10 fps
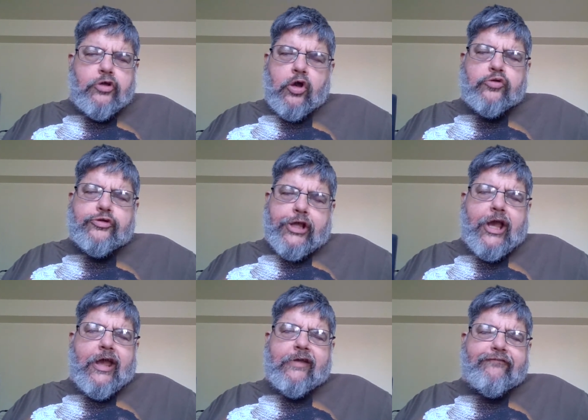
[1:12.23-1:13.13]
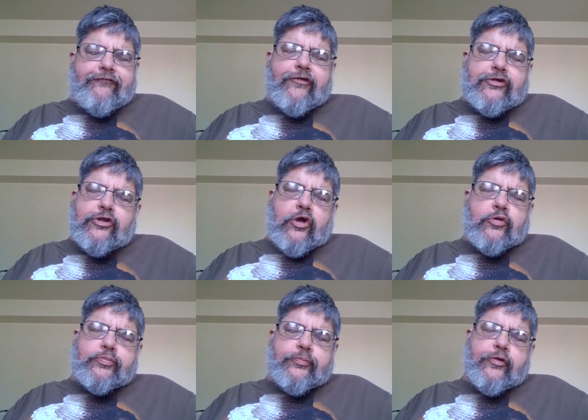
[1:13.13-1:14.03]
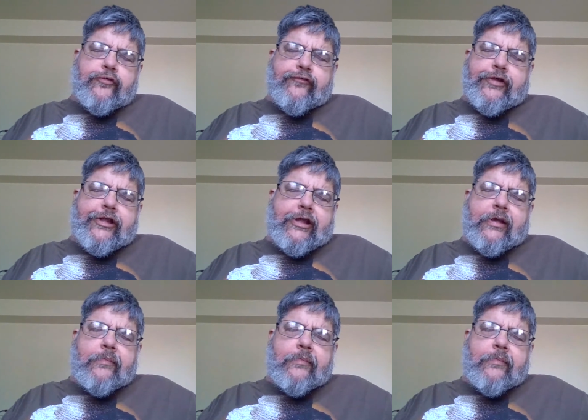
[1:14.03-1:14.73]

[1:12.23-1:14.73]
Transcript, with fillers: okay for an old movie.